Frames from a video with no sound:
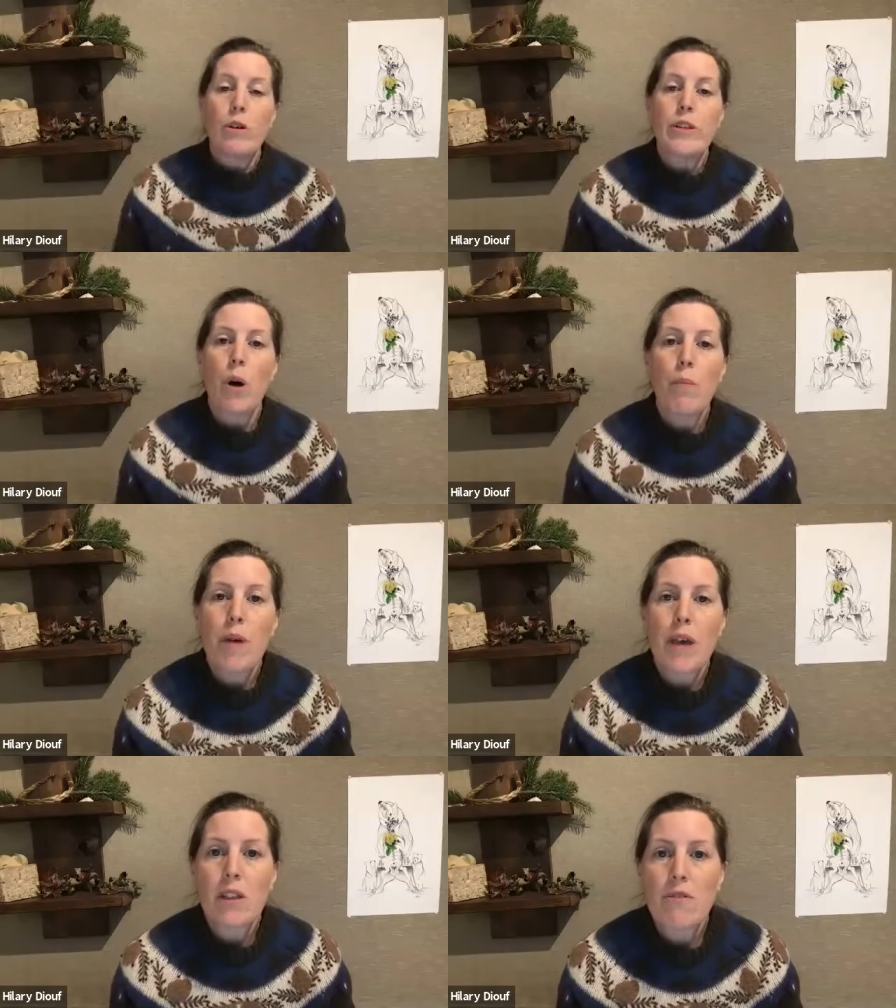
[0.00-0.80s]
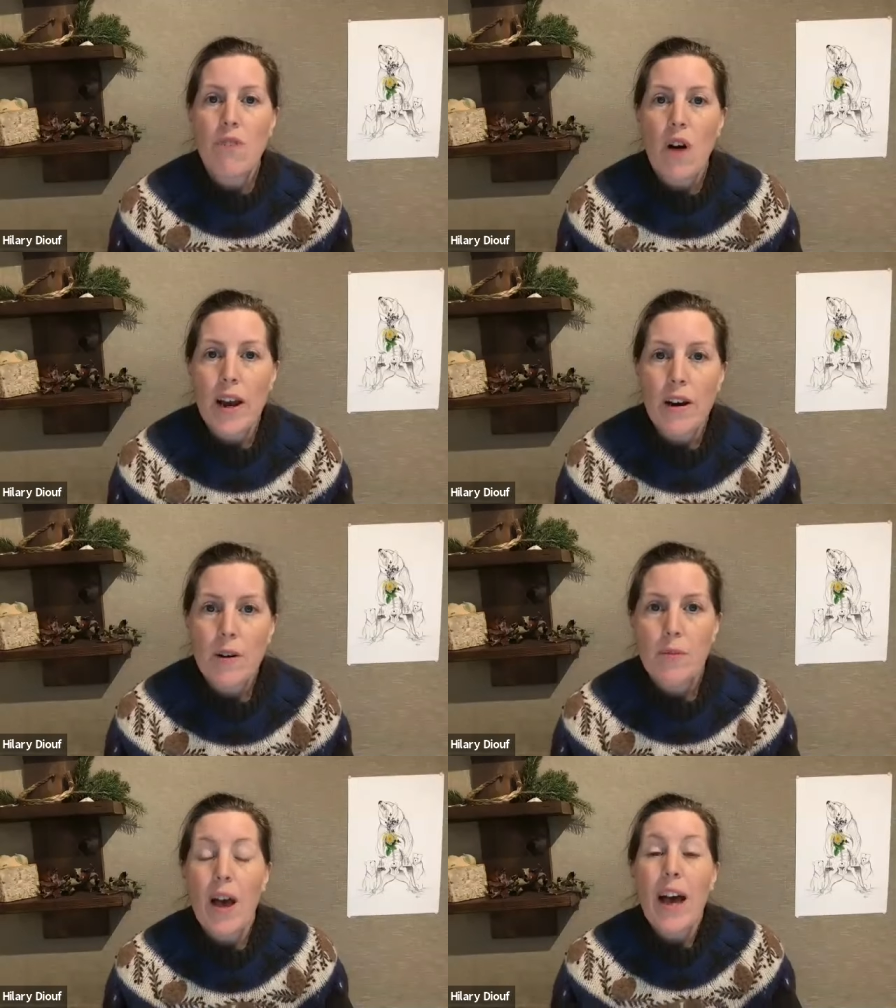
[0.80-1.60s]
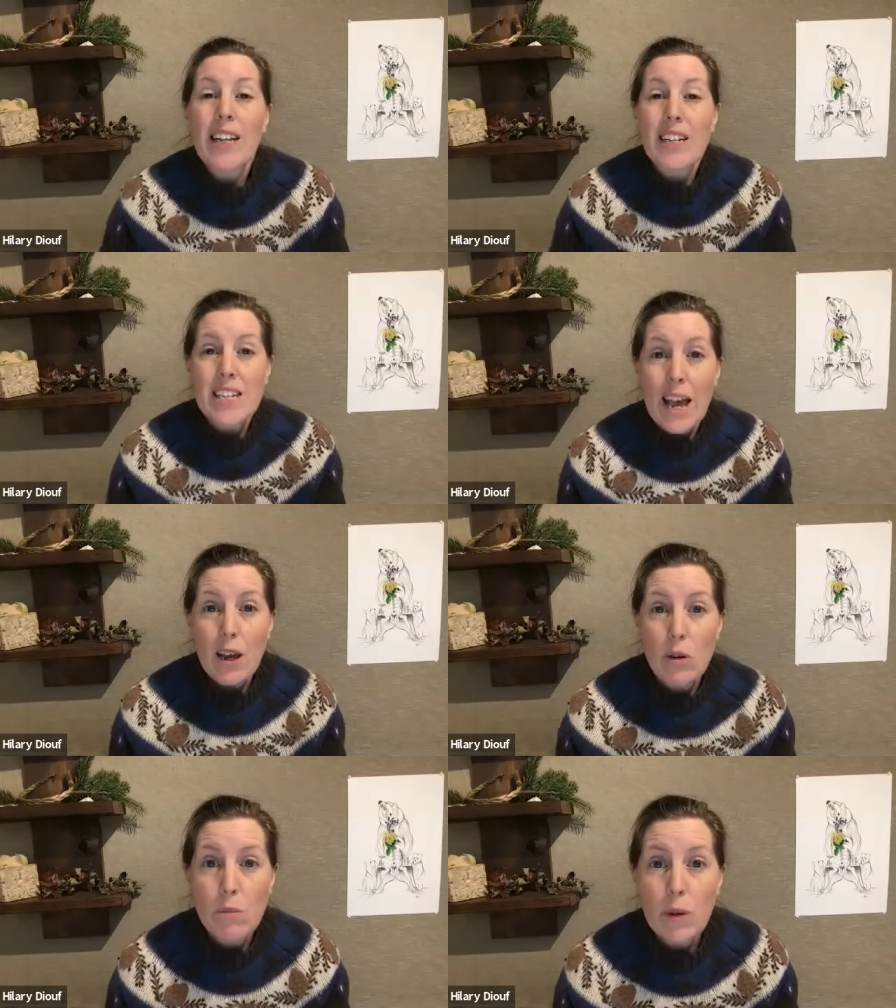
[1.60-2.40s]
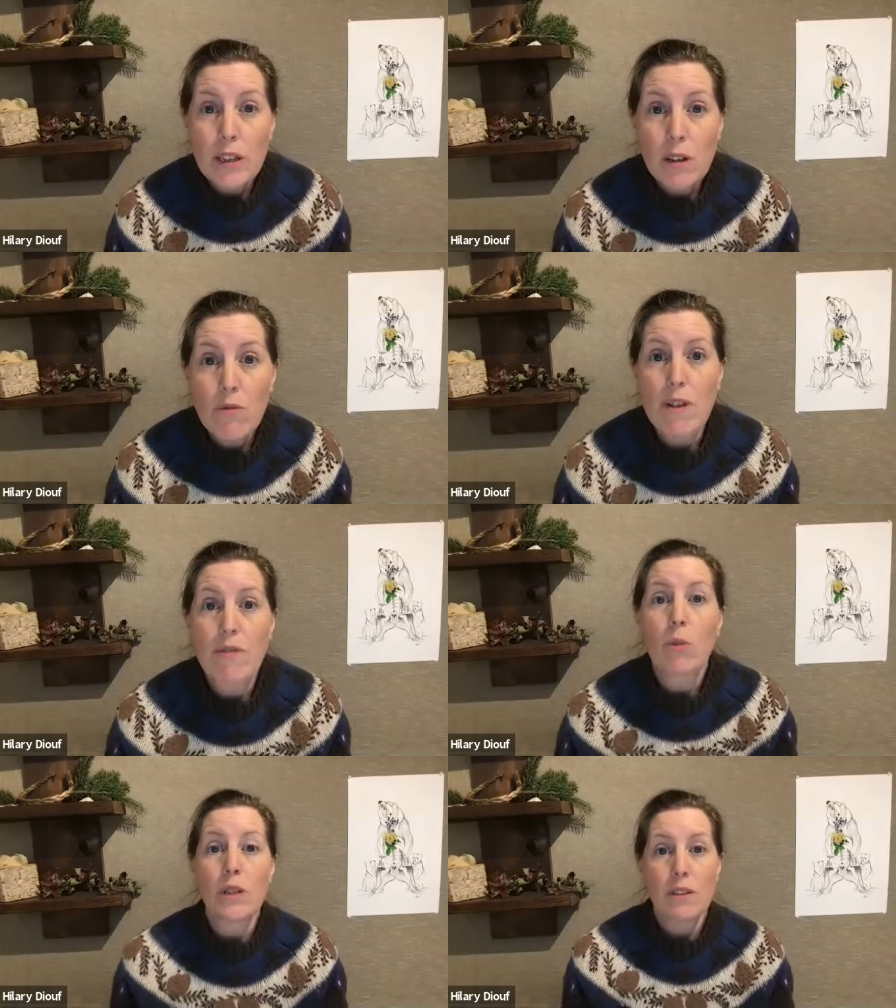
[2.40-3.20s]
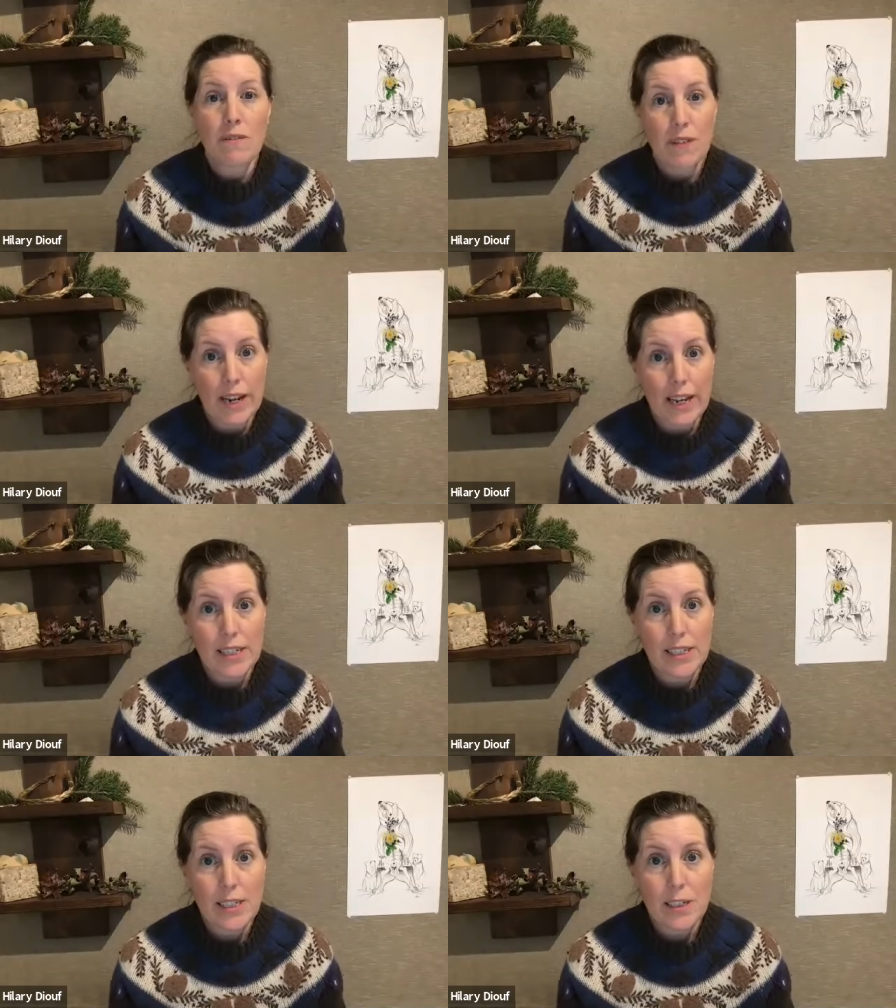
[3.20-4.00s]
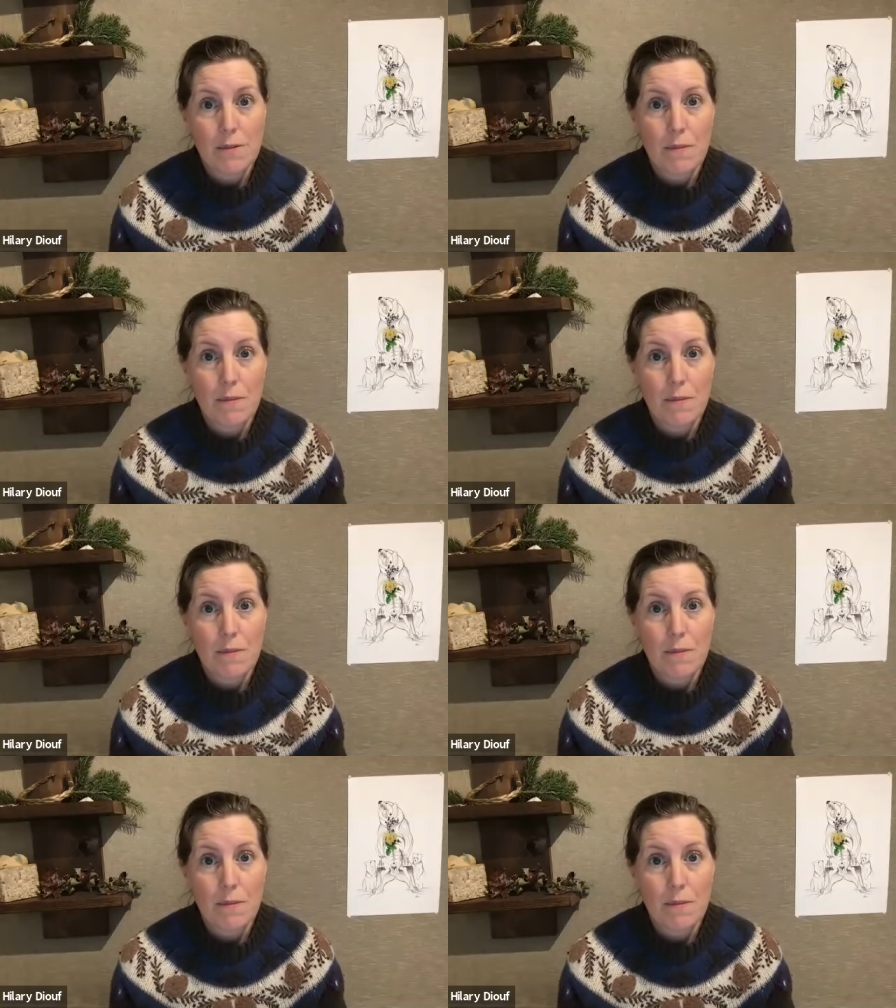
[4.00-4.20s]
was up making the fire, and down by the river was Finnegas.